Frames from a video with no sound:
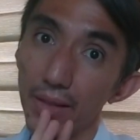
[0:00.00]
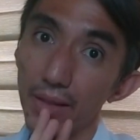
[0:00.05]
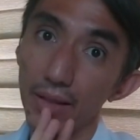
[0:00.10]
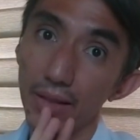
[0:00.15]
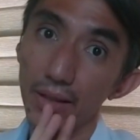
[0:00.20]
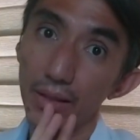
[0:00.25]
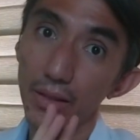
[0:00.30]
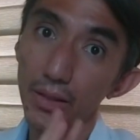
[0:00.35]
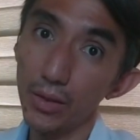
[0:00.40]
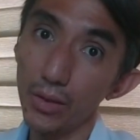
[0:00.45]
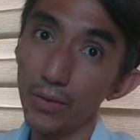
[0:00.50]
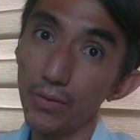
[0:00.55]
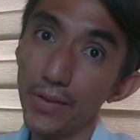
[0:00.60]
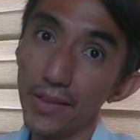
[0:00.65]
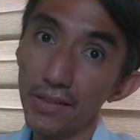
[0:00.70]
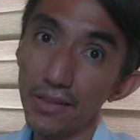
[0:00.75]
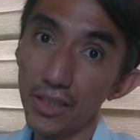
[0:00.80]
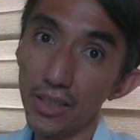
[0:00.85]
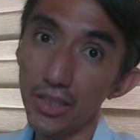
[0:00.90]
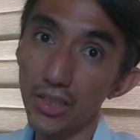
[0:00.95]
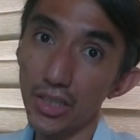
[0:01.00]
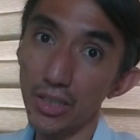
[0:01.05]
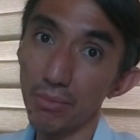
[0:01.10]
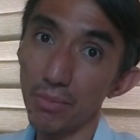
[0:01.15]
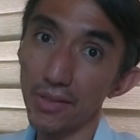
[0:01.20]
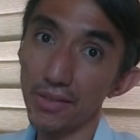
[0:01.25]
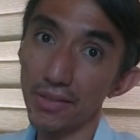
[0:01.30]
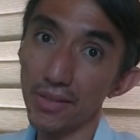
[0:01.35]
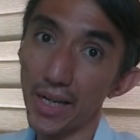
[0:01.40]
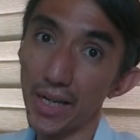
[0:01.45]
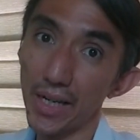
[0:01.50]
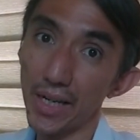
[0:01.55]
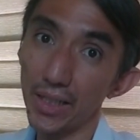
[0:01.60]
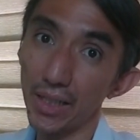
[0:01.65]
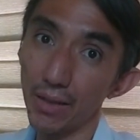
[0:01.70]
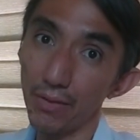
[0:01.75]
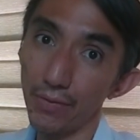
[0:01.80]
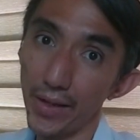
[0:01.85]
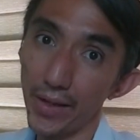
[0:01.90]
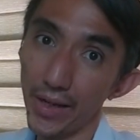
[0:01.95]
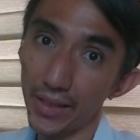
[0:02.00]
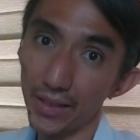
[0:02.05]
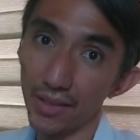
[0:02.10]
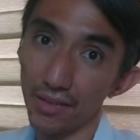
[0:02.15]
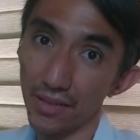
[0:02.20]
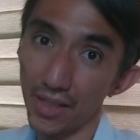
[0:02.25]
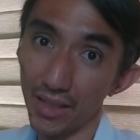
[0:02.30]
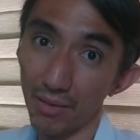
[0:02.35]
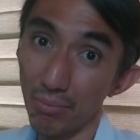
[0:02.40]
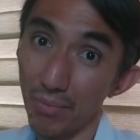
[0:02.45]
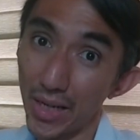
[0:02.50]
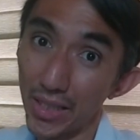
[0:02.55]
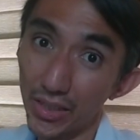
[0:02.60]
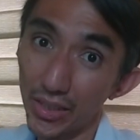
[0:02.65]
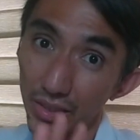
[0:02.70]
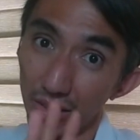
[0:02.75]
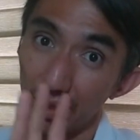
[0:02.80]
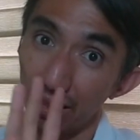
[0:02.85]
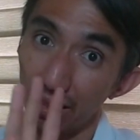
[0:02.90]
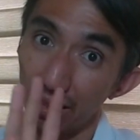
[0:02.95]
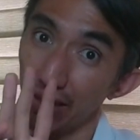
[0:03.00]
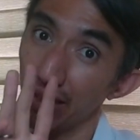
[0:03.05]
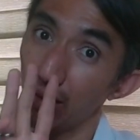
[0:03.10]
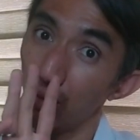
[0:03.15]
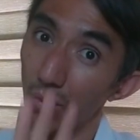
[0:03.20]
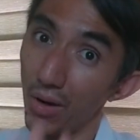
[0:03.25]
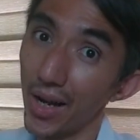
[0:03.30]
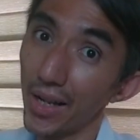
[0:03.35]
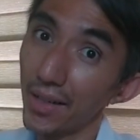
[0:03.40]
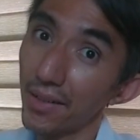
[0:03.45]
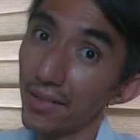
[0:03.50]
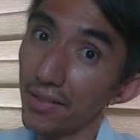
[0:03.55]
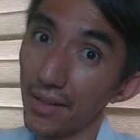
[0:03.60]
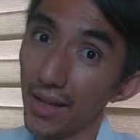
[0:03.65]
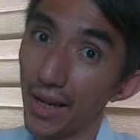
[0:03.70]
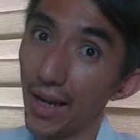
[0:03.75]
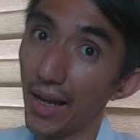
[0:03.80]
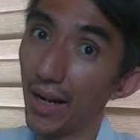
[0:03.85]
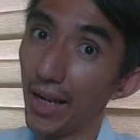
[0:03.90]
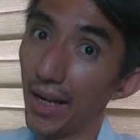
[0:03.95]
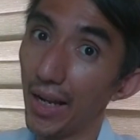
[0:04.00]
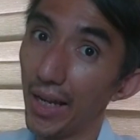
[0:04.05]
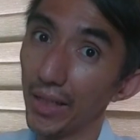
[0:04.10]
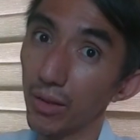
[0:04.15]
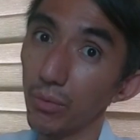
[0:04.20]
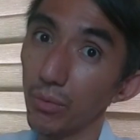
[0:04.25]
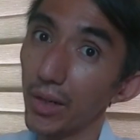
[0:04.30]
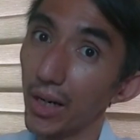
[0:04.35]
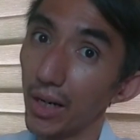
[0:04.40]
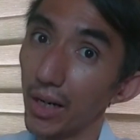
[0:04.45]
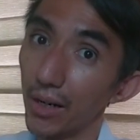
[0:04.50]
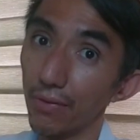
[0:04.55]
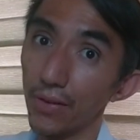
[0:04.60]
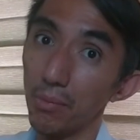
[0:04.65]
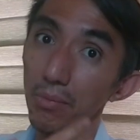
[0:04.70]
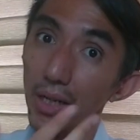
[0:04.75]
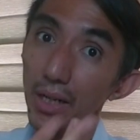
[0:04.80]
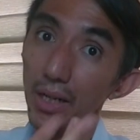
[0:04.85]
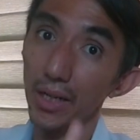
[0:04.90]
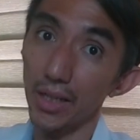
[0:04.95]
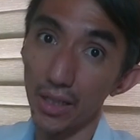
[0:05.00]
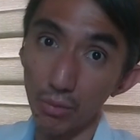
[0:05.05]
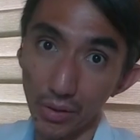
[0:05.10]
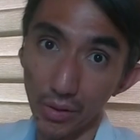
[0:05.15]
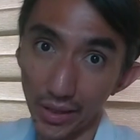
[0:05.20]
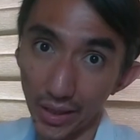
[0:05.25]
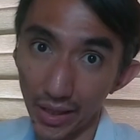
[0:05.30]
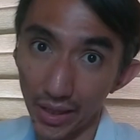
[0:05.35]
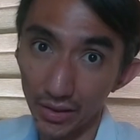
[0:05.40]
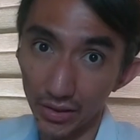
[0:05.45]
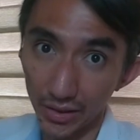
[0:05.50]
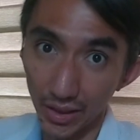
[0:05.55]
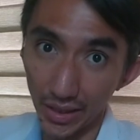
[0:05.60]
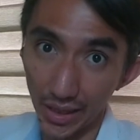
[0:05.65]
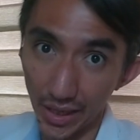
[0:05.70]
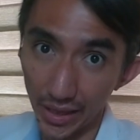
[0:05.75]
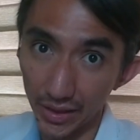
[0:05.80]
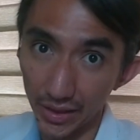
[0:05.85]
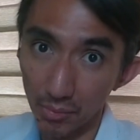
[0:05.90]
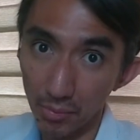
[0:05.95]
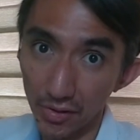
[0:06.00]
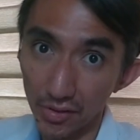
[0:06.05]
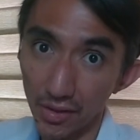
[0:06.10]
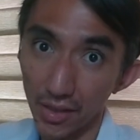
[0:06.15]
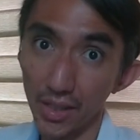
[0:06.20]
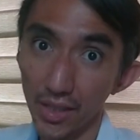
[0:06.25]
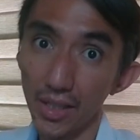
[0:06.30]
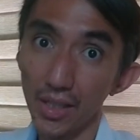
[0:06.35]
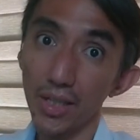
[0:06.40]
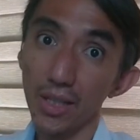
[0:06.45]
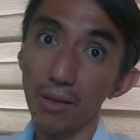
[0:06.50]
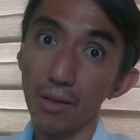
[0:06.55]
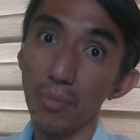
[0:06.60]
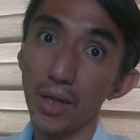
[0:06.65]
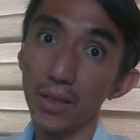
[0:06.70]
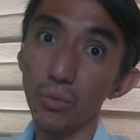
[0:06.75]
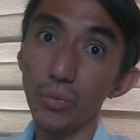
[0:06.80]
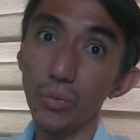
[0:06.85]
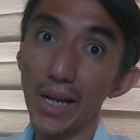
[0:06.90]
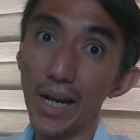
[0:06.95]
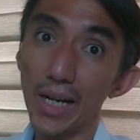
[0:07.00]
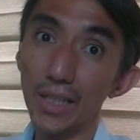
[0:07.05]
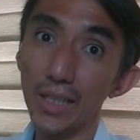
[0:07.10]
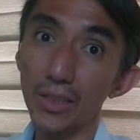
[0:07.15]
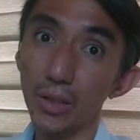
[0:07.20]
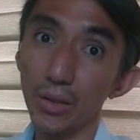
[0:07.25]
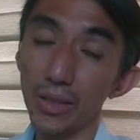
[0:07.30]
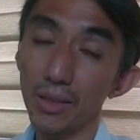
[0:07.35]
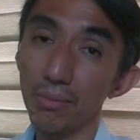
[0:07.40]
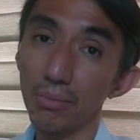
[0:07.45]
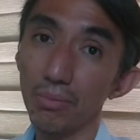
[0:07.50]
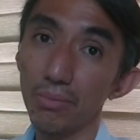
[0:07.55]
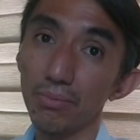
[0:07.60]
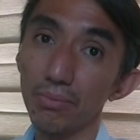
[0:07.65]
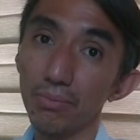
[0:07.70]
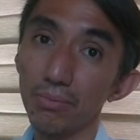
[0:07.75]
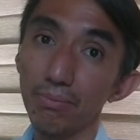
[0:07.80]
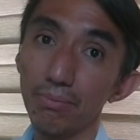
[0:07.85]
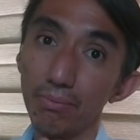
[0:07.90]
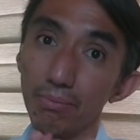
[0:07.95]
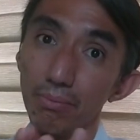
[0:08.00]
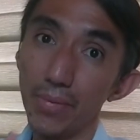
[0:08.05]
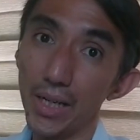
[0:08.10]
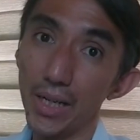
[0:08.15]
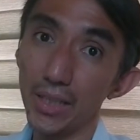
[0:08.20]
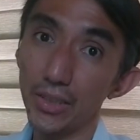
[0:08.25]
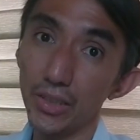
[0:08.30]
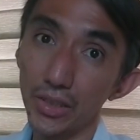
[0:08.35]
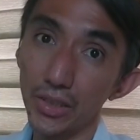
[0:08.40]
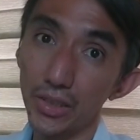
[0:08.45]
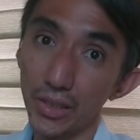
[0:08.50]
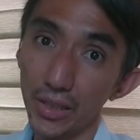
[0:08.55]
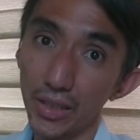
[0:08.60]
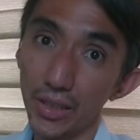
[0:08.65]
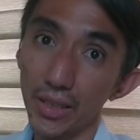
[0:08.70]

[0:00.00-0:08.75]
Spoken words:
UVC germicidal effect is not measured in watts like we are familiar with electrical items, but we actually measure